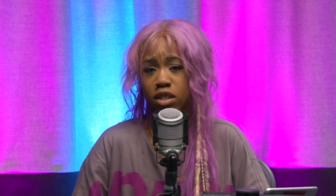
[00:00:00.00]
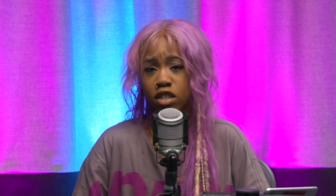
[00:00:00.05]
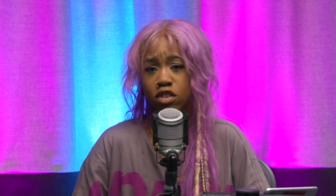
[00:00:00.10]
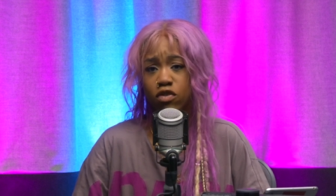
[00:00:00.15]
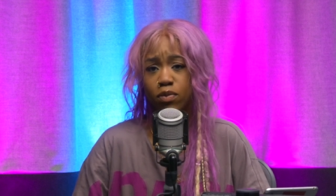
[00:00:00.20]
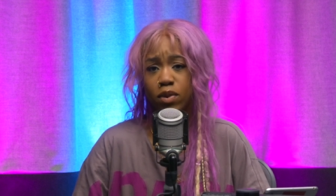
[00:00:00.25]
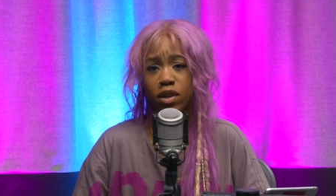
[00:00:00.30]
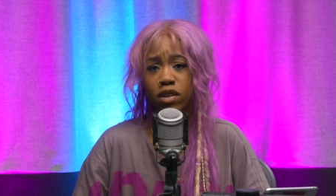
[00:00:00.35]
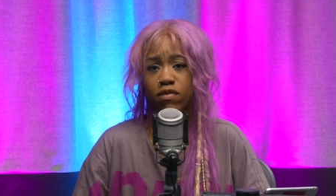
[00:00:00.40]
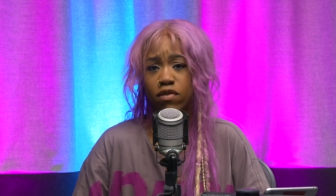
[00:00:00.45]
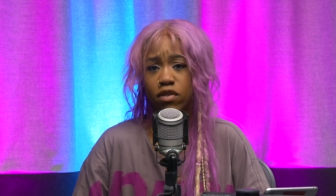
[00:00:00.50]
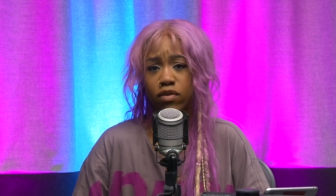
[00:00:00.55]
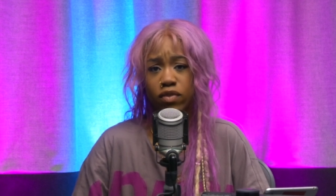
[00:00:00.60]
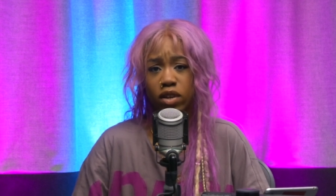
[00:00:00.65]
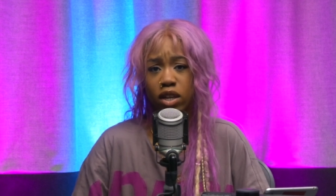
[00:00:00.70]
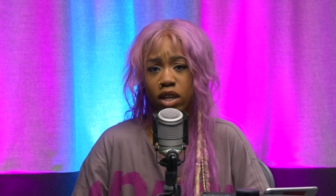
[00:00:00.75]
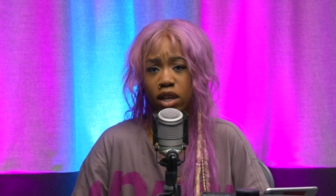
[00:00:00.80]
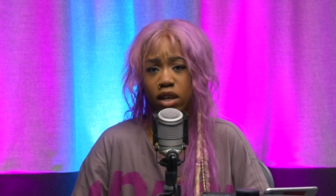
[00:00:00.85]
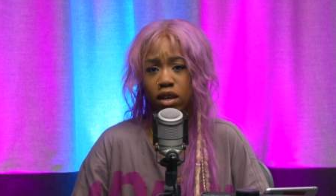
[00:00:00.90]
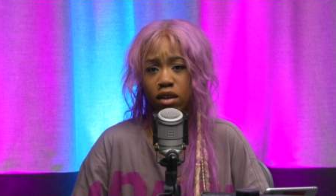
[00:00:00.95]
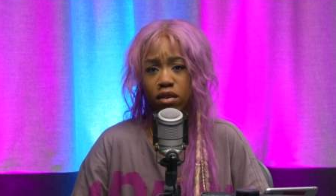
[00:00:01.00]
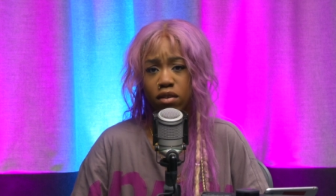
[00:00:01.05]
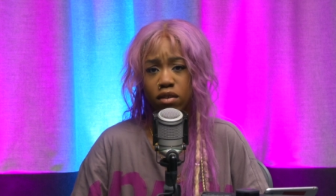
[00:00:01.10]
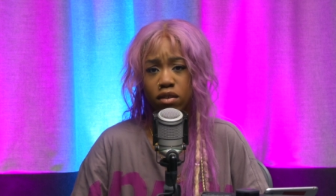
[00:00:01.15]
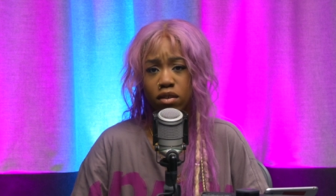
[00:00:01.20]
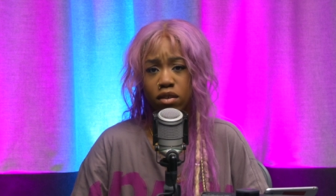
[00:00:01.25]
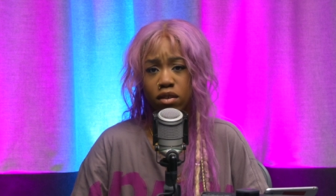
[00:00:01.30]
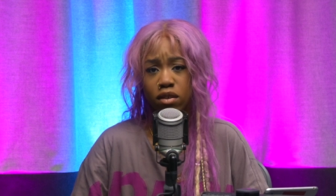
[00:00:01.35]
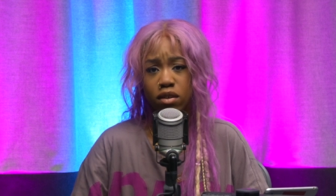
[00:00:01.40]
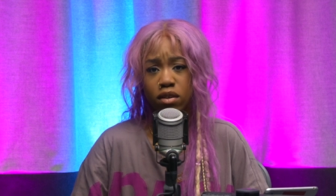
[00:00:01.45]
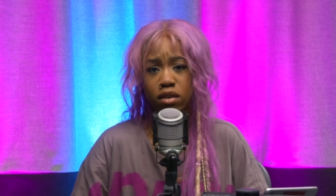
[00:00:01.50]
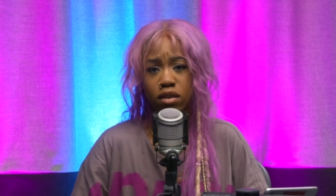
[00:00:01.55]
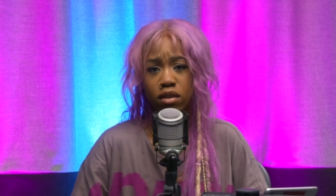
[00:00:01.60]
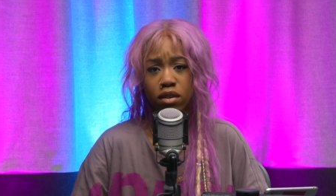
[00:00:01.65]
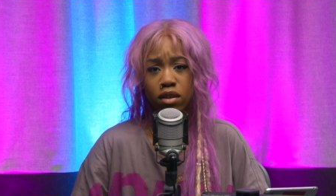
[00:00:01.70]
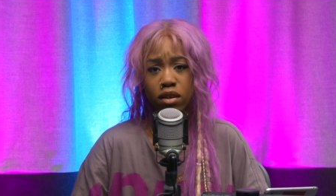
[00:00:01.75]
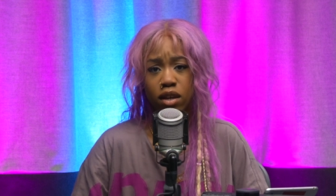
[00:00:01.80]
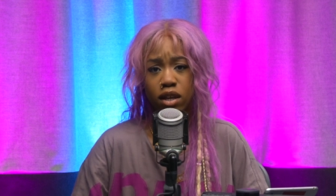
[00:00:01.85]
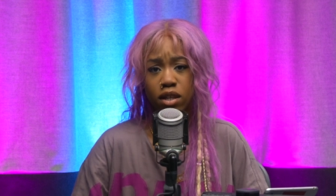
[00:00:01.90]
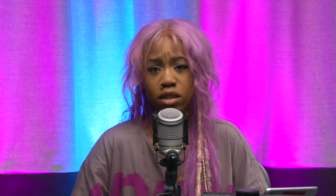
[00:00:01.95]
have been fulfilling
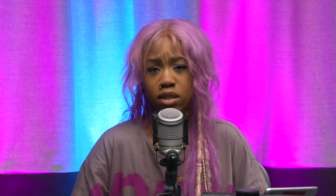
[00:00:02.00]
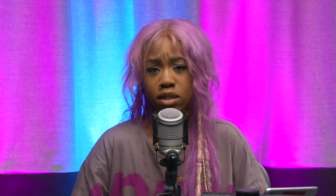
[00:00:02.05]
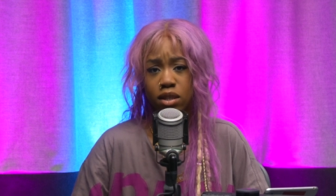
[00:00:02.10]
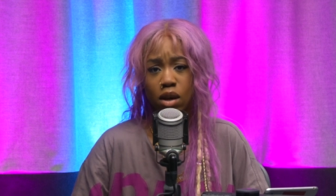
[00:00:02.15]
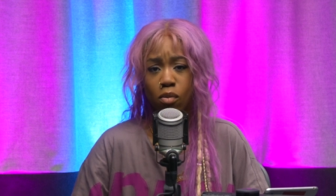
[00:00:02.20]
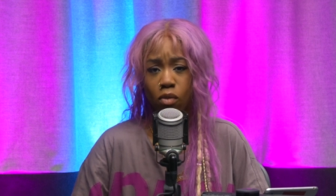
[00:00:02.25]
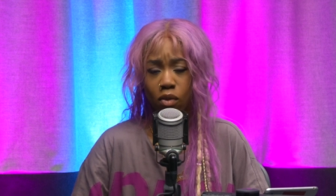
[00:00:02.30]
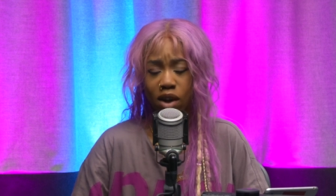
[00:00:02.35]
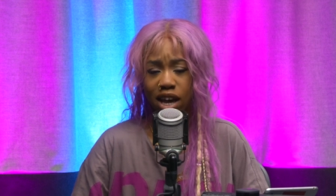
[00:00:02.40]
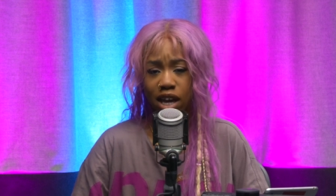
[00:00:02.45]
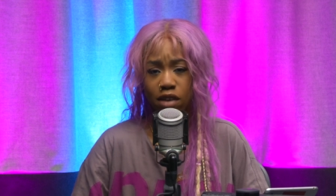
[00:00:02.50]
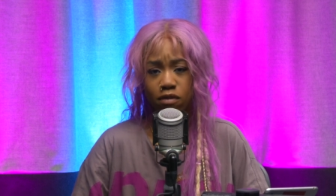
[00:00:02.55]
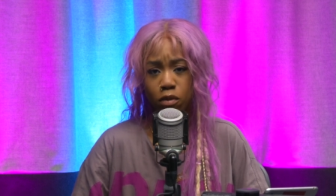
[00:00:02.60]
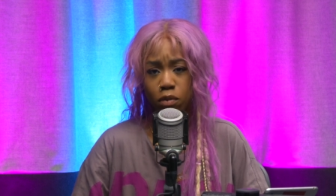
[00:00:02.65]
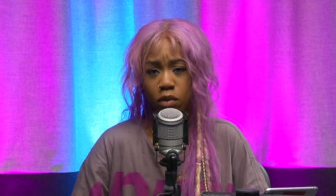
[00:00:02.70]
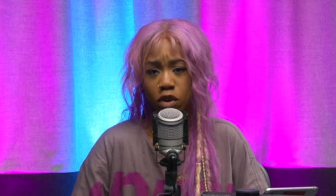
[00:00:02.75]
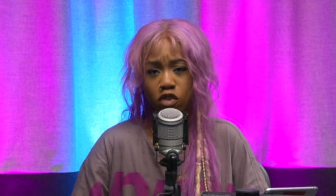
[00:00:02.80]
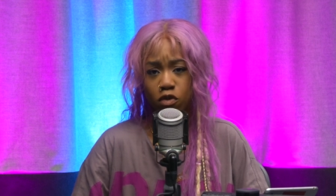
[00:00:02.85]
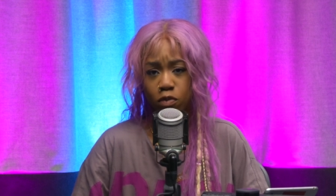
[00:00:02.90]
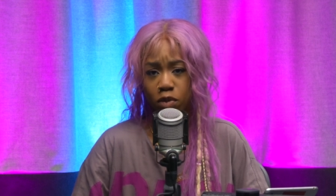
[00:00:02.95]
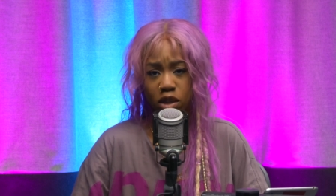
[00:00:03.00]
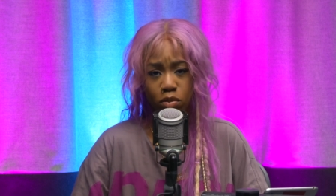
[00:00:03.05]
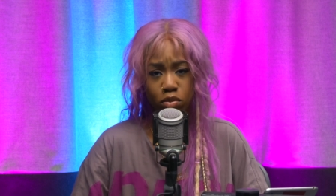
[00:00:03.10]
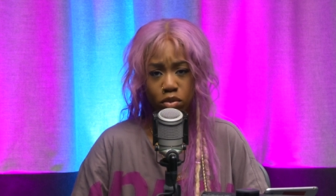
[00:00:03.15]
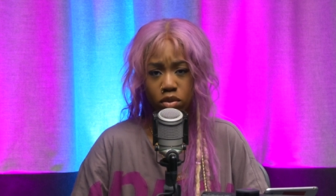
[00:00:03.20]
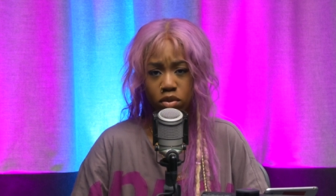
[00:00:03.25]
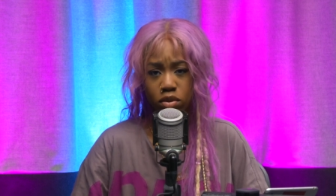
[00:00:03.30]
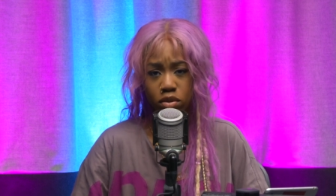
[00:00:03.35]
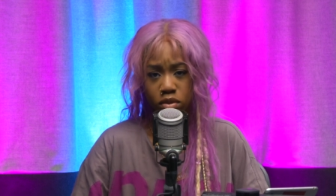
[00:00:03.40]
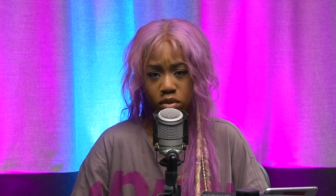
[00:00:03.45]
in some way for both people.